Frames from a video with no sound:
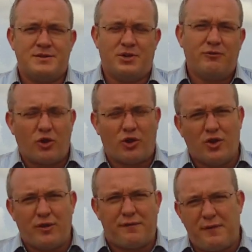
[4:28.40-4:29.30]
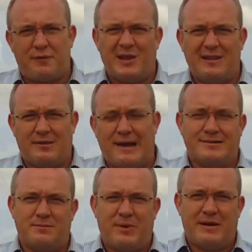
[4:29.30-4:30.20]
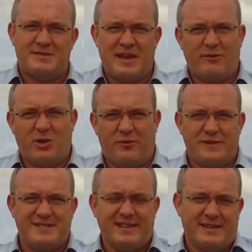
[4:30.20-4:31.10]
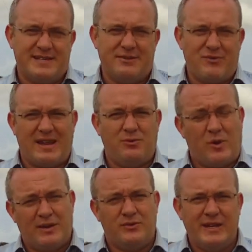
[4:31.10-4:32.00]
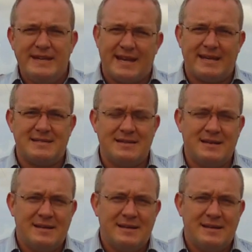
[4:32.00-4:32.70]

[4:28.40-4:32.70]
So you've got another £15,000 there in your facility ready when you need it.